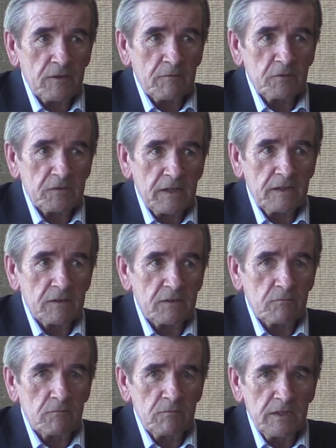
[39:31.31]
I was taking this
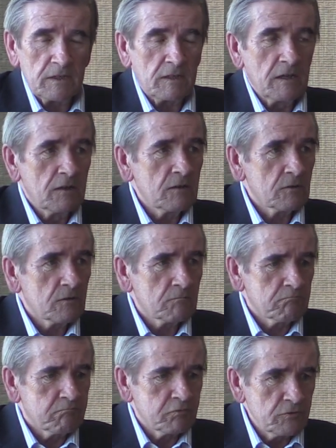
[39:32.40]
really
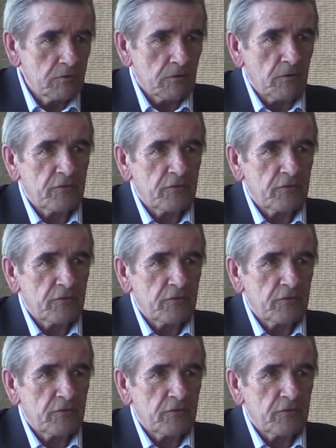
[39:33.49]
brutal